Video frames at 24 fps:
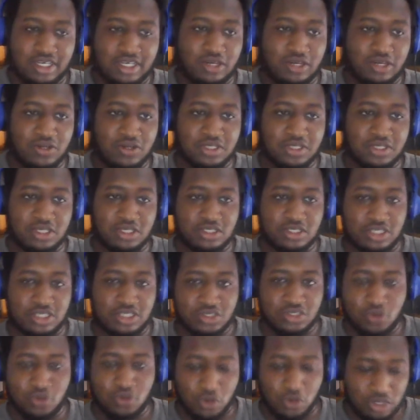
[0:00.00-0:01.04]
No, they
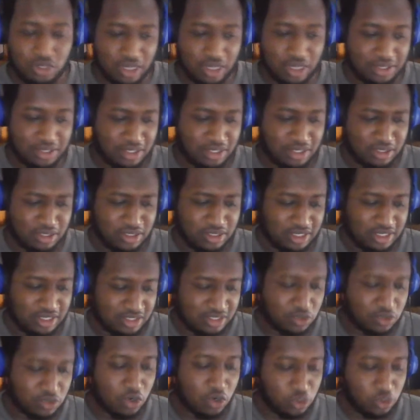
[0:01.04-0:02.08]
scored. I think they
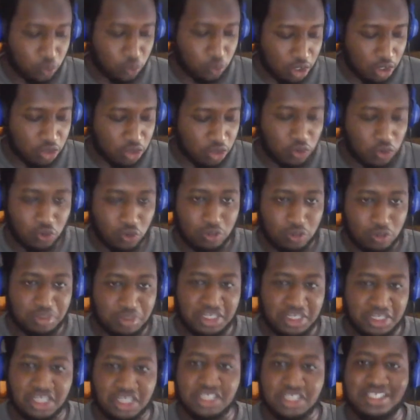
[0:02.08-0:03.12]
scored 1 goal, but
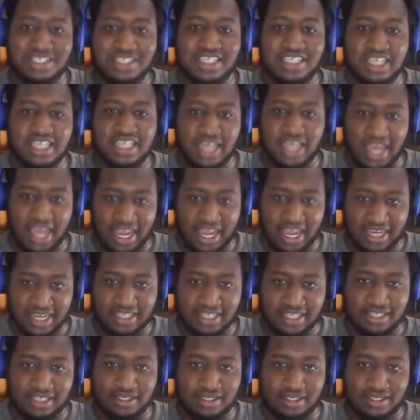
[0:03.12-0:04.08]
they conceded 8.